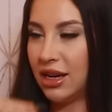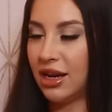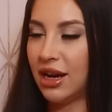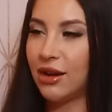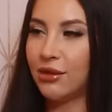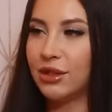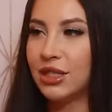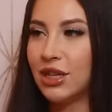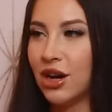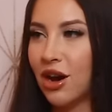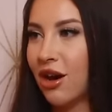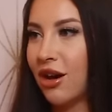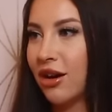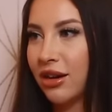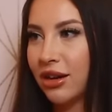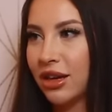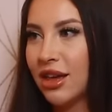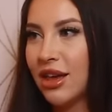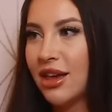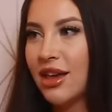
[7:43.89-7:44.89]
And I would mm-hmm.
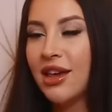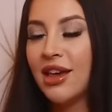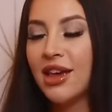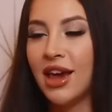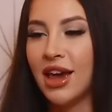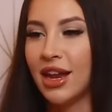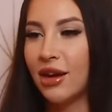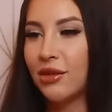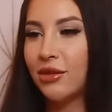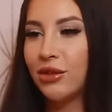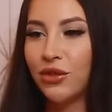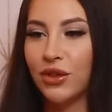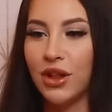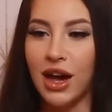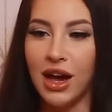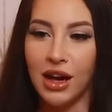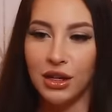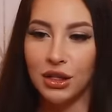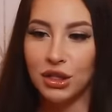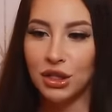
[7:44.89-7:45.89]
talk and I would
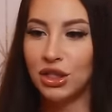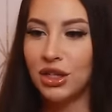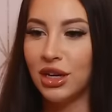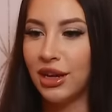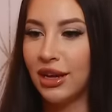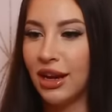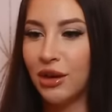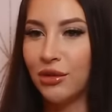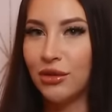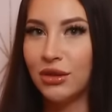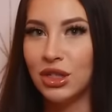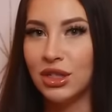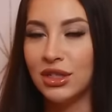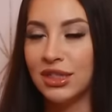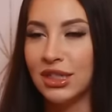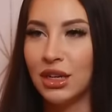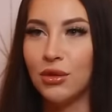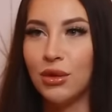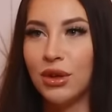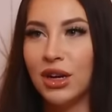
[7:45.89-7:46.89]
flash and I would
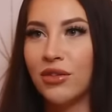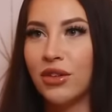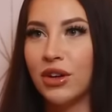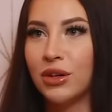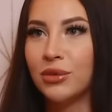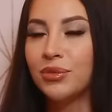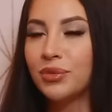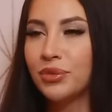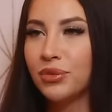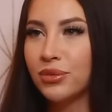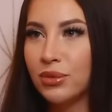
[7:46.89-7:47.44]
just like whatever.